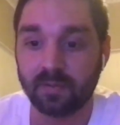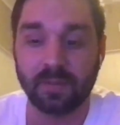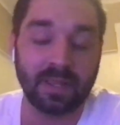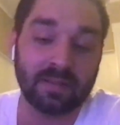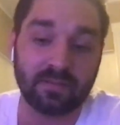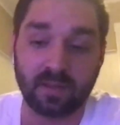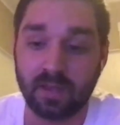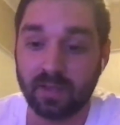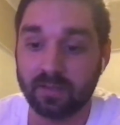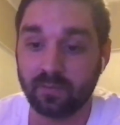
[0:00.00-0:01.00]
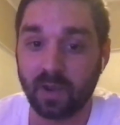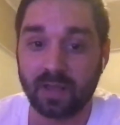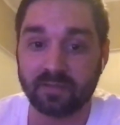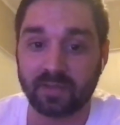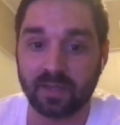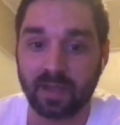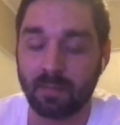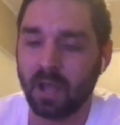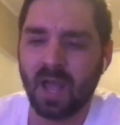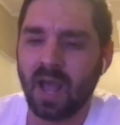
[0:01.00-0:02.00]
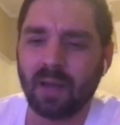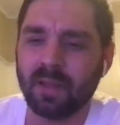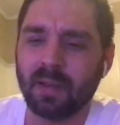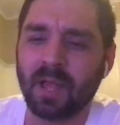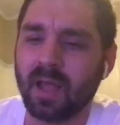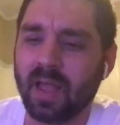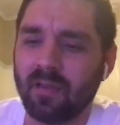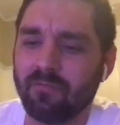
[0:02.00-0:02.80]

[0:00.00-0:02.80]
I mean, that's the way I see it. I'm not